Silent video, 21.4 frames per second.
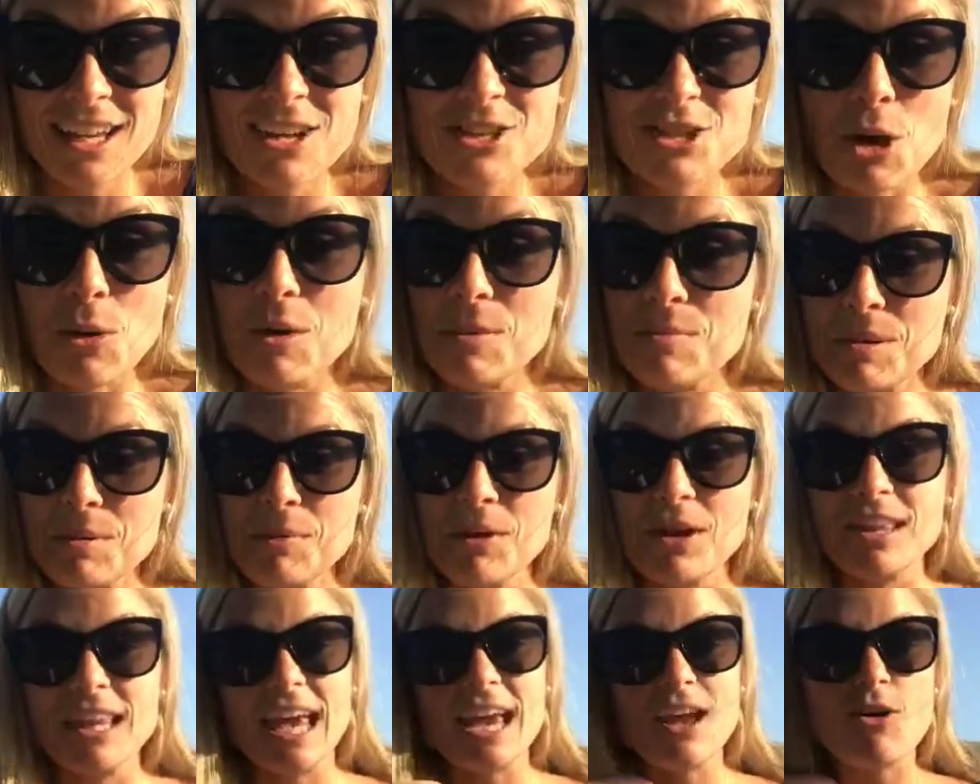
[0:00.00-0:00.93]
So when
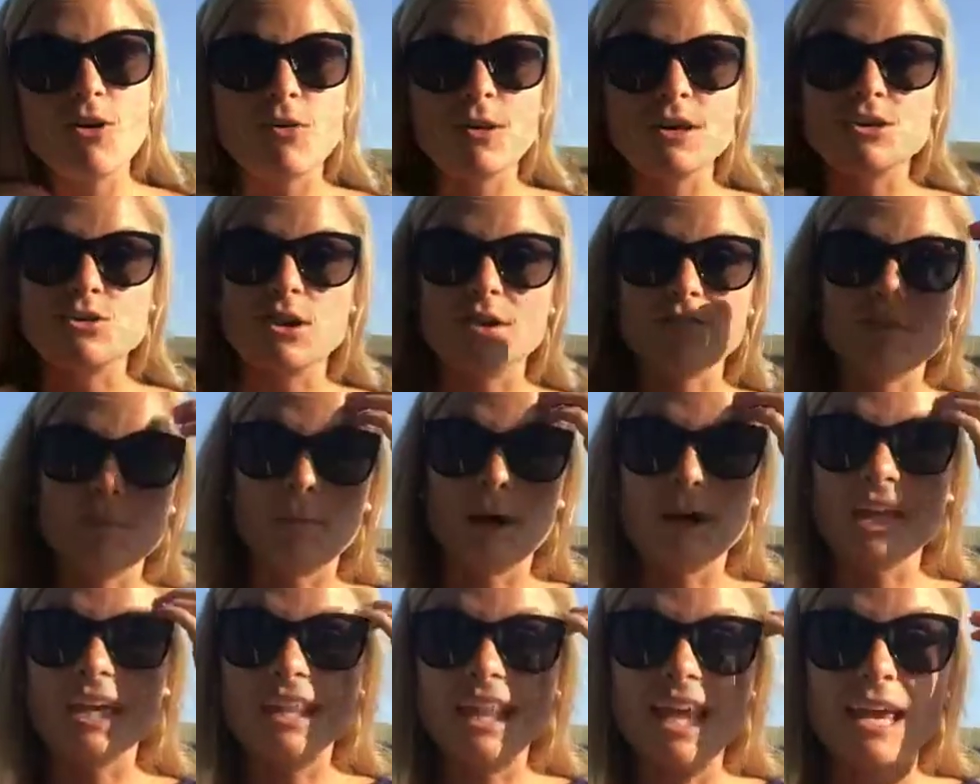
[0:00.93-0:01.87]
people are like, oh, I don't have the
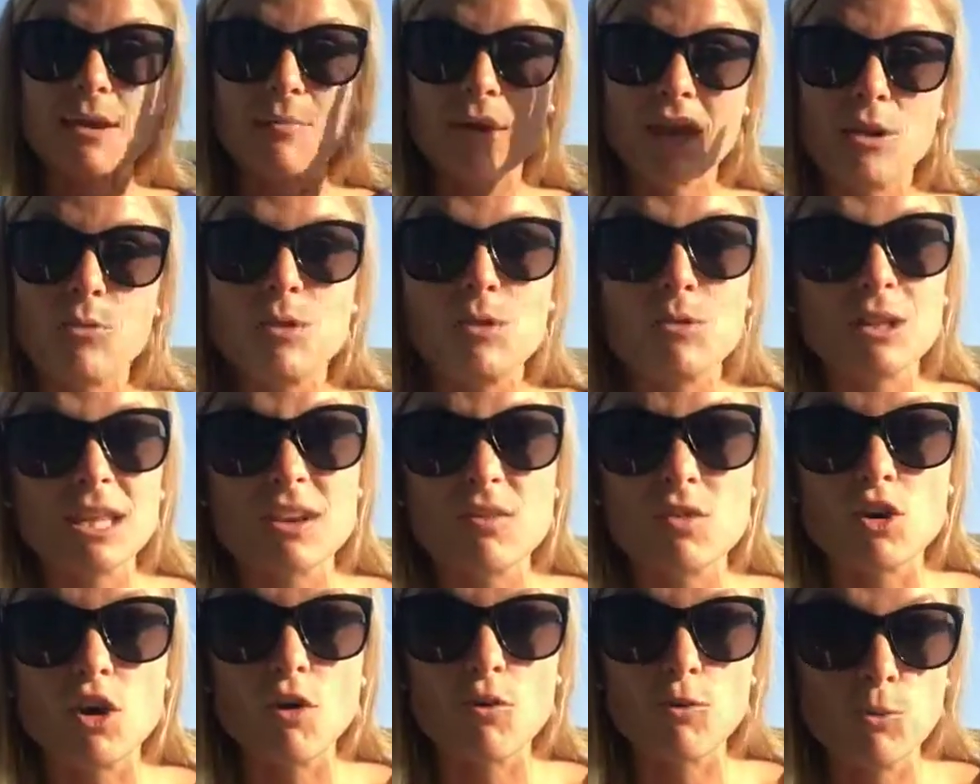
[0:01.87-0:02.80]
money, like, man, we were
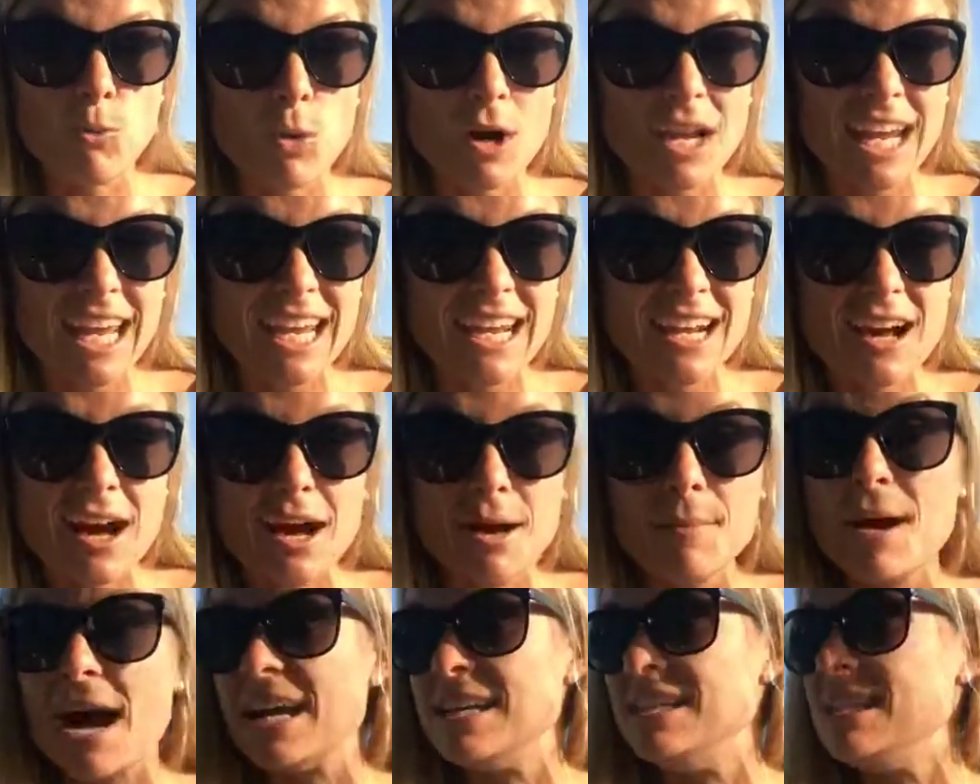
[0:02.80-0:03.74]
living off one
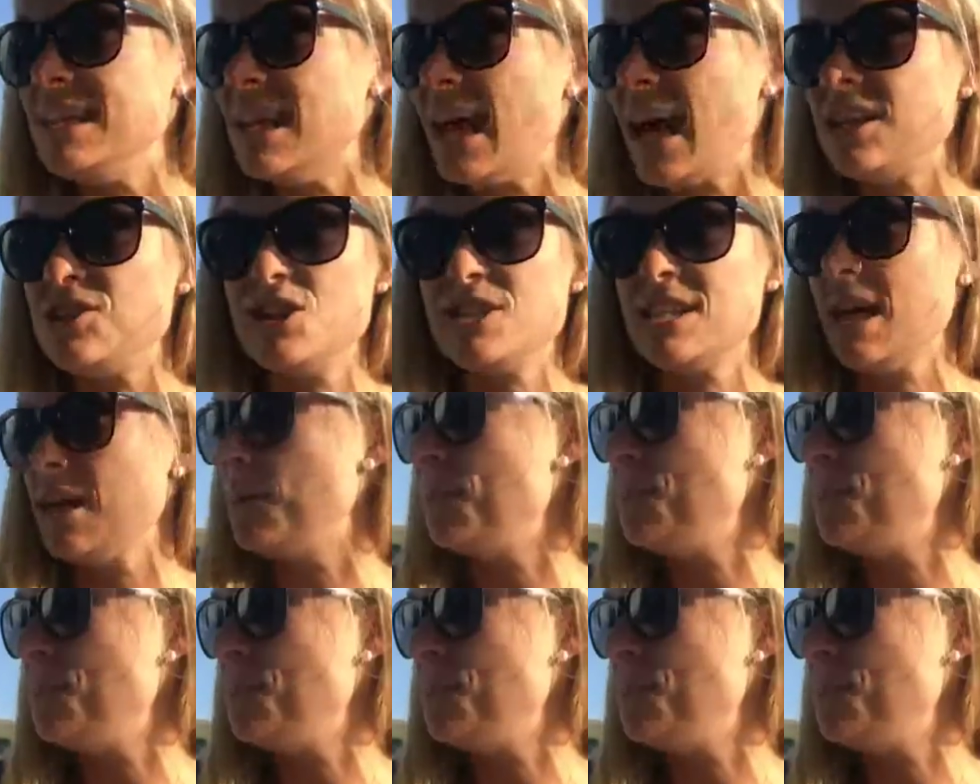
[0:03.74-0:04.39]
income. I just